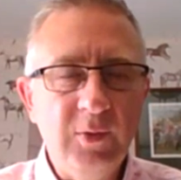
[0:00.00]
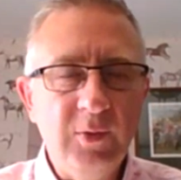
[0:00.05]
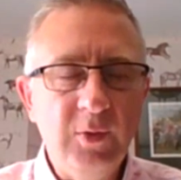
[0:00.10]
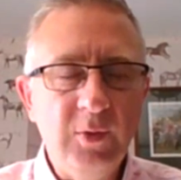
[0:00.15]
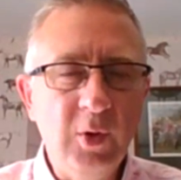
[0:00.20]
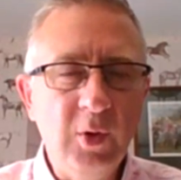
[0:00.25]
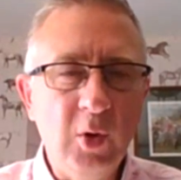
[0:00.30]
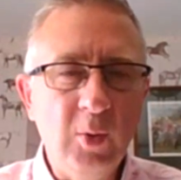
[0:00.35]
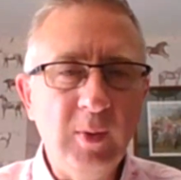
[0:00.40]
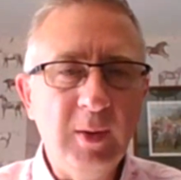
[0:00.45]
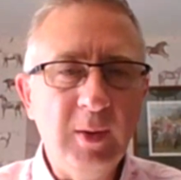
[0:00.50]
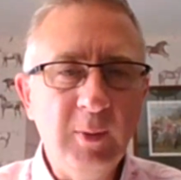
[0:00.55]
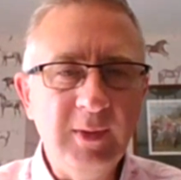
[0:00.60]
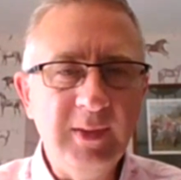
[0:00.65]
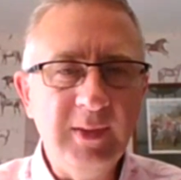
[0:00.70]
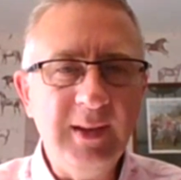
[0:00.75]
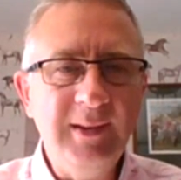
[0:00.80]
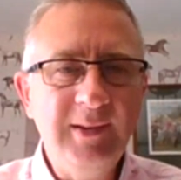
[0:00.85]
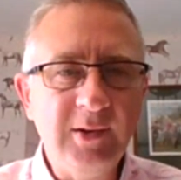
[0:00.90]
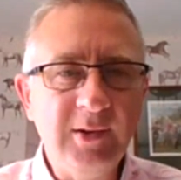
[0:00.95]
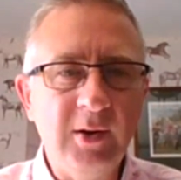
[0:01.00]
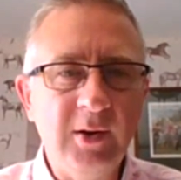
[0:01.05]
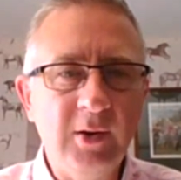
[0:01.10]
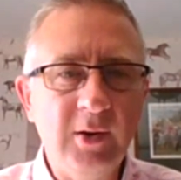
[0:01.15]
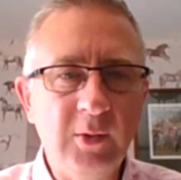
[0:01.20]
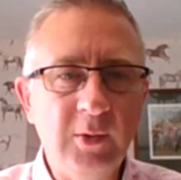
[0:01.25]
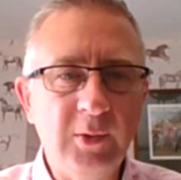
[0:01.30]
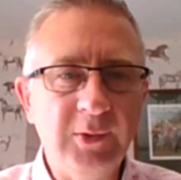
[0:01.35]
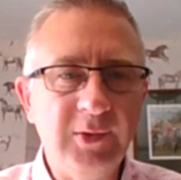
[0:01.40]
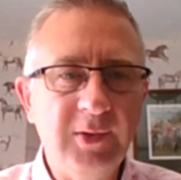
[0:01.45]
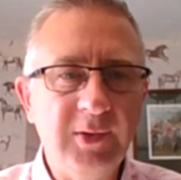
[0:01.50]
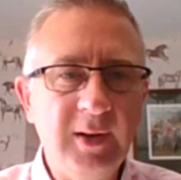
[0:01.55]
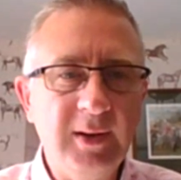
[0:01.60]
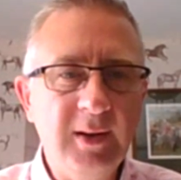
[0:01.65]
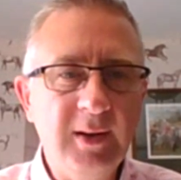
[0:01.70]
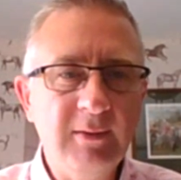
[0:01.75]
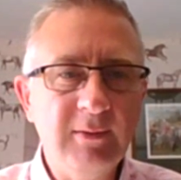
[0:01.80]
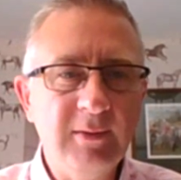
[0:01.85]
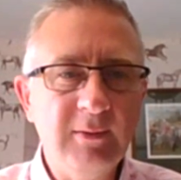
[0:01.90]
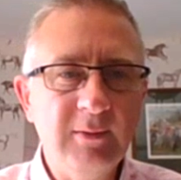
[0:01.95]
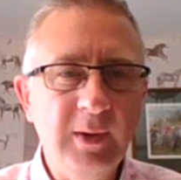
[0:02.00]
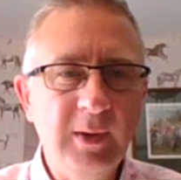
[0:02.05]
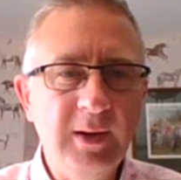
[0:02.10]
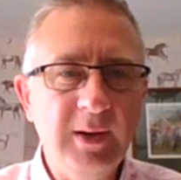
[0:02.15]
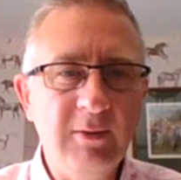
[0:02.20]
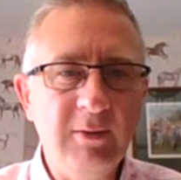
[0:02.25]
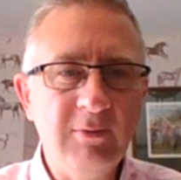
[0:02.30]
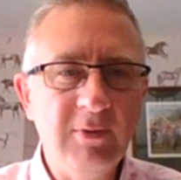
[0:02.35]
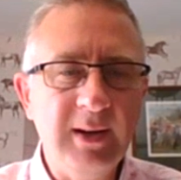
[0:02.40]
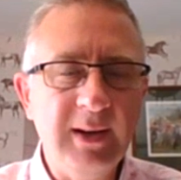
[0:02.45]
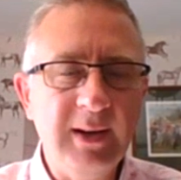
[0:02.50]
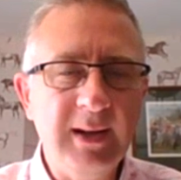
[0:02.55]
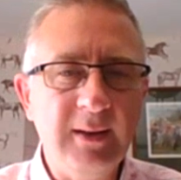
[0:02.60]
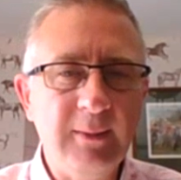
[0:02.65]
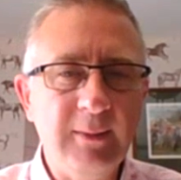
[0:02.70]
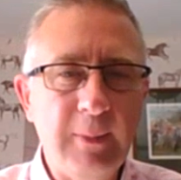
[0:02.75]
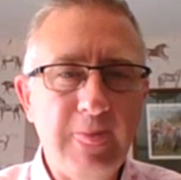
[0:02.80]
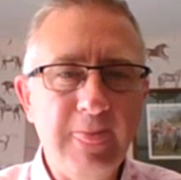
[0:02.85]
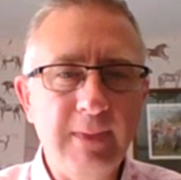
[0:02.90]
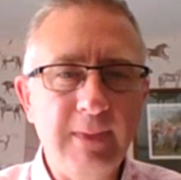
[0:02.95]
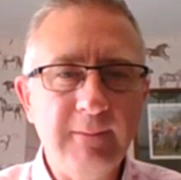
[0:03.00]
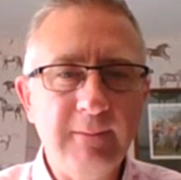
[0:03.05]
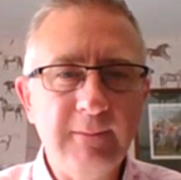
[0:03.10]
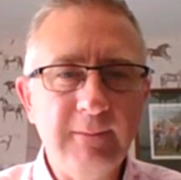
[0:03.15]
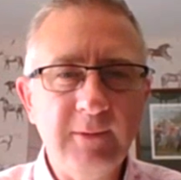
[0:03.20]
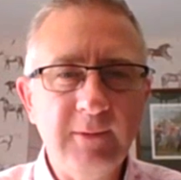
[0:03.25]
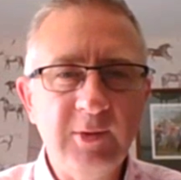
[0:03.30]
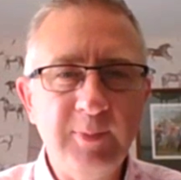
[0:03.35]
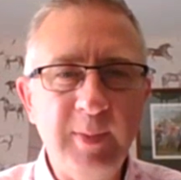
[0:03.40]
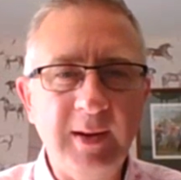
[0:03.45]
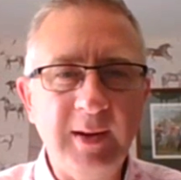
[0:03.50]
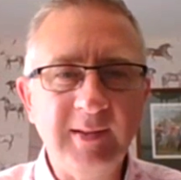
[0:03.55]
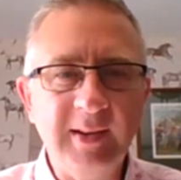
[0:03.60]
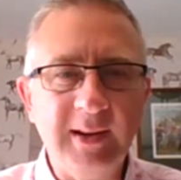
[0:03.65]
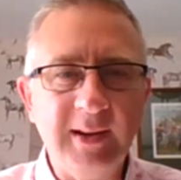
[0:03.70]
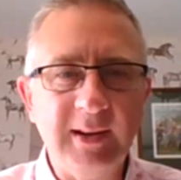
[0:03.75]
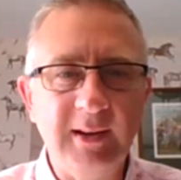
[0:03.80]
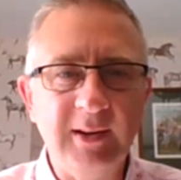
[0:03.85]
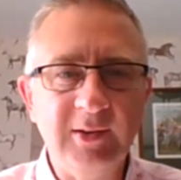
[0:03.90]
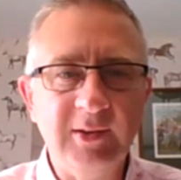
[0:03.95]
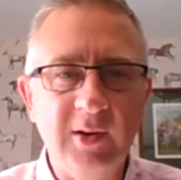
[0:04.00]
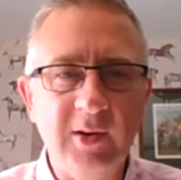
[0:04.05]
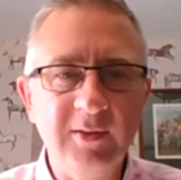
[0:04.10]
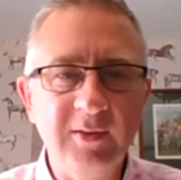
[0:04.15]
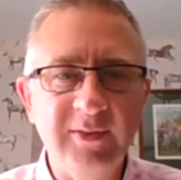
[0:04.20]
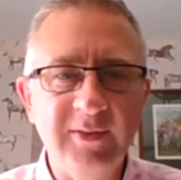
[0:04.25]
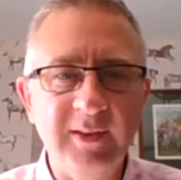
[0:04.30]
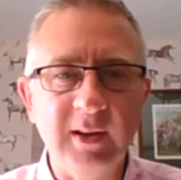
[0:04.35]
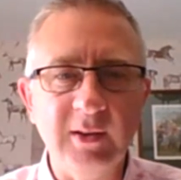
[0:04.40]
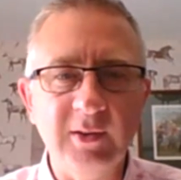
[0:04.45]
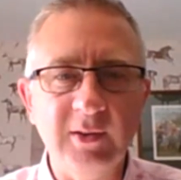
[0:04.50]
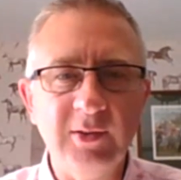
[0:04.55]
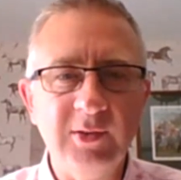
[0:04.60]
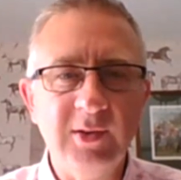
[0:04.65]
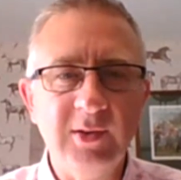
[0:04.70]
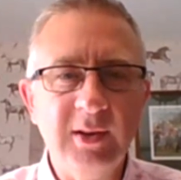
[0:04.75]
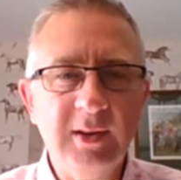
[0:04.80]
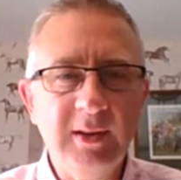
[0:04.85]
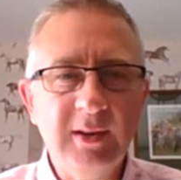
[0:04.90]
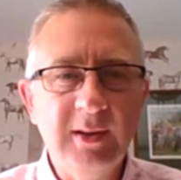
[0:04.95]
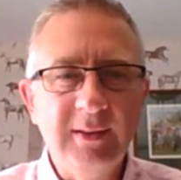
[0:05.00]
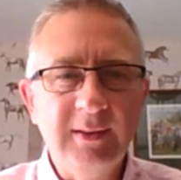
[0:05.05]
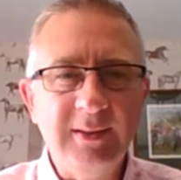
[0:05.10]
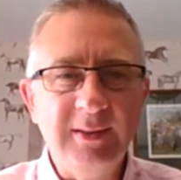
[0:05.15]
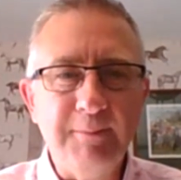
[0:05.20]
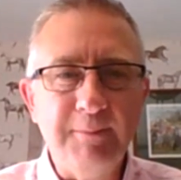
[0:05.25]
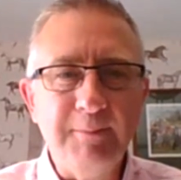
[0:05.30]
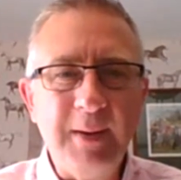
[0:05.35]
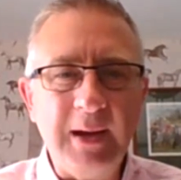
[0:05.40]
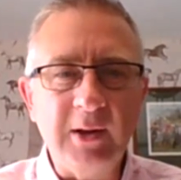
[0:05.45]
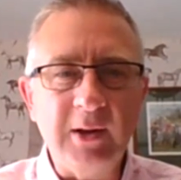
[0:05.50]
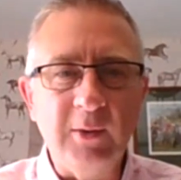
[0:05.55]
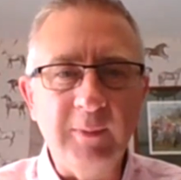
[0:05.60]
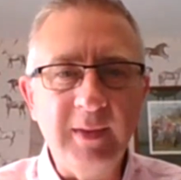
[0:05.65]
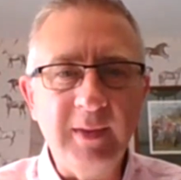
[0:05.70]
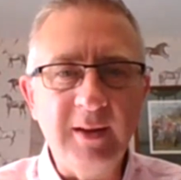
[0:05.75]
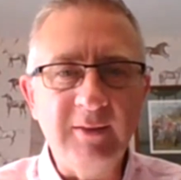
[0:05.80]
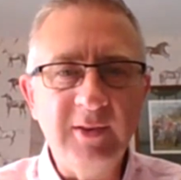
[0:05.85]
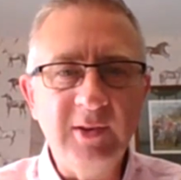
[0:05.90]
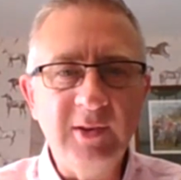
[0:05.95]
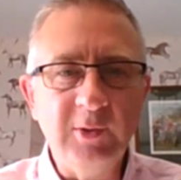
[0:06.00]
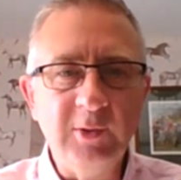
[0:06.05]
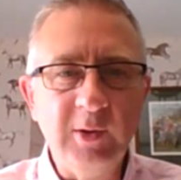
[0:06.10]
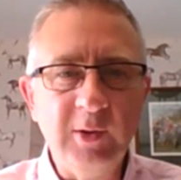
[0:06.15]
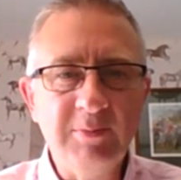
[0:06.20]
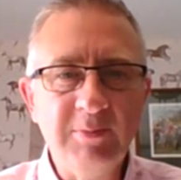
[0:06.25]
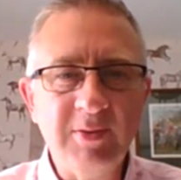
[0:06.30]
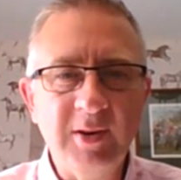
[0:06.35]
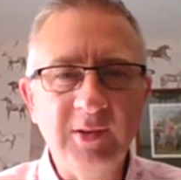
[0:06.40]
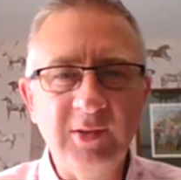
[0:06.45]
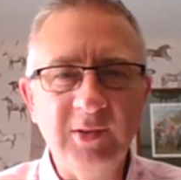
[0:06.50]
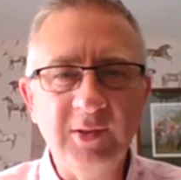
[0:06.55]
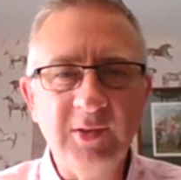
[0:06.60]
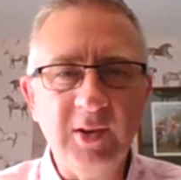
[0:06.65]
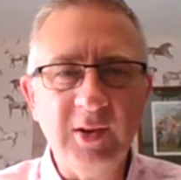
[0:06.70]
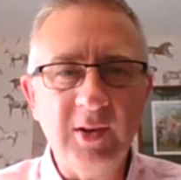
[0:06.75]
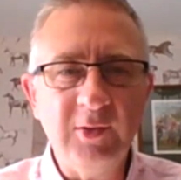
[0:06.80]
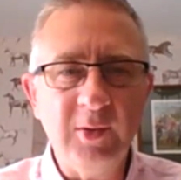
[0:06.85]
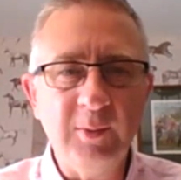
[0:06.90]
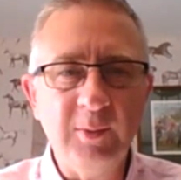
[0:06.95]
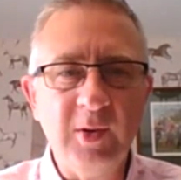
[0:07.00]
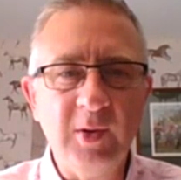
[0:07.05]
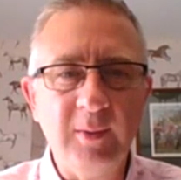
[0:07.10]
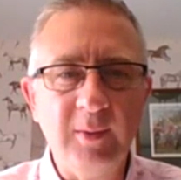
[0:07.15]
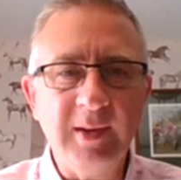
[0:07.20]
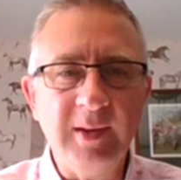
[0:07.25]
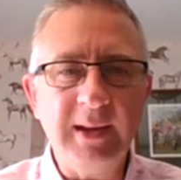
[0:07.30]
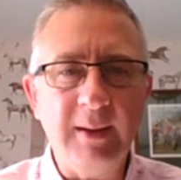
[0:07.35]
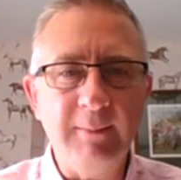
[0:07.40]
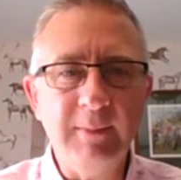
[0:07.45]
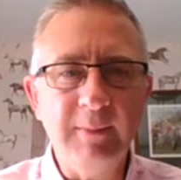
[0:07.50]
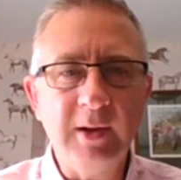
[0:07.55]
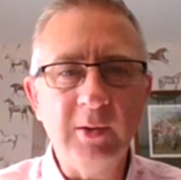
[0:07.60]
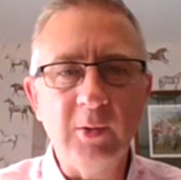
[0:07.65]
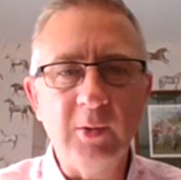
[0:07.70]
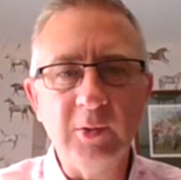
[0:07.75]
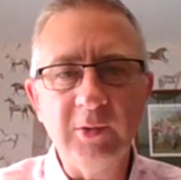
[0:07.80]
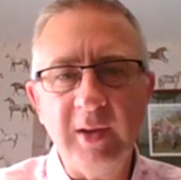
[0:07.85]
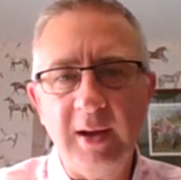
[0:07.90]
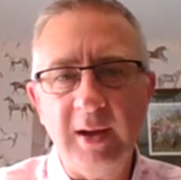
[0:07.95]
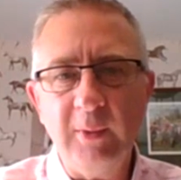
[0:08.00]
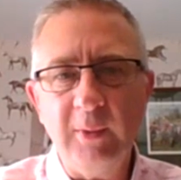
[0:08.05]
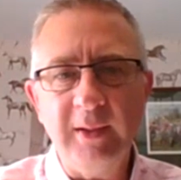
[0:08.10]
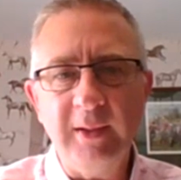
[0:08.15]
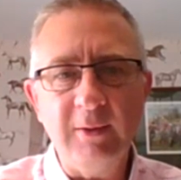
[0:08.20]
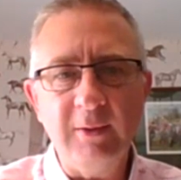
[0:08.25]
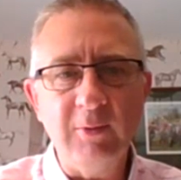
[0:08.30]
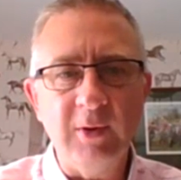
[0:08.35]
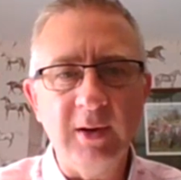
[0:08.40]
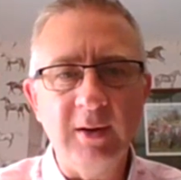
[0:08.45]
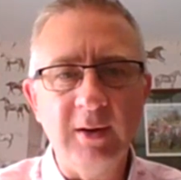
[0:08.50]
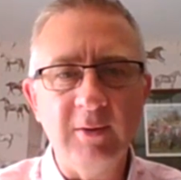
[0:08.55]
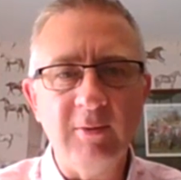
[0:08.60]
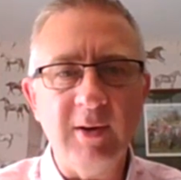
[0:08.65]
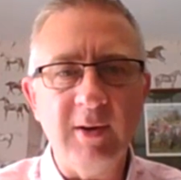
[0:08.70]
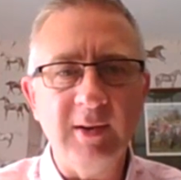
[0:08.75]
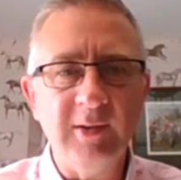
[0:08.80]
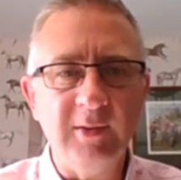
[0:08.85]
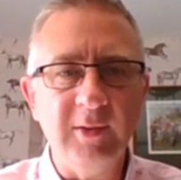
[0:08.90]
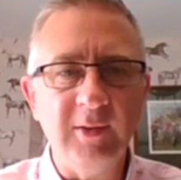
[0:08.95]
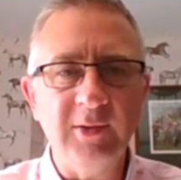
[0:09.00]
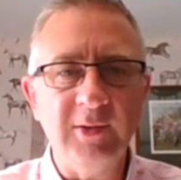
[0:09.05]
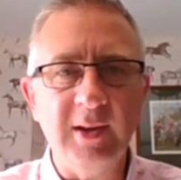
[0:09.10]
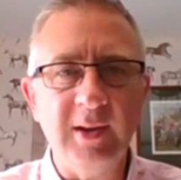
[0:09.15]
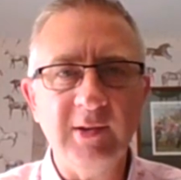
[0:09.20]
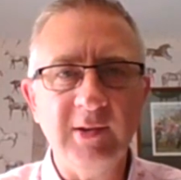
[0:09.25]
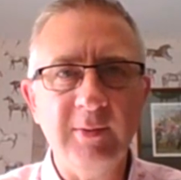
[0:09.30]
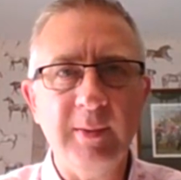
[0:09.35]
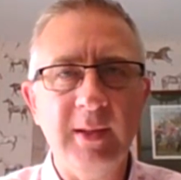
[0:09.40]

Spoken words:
Normally with these kind of horses, we don't really get spectacular time figures that back up their visual impression. So sometimes they can be caught out when they run in a race of this nature.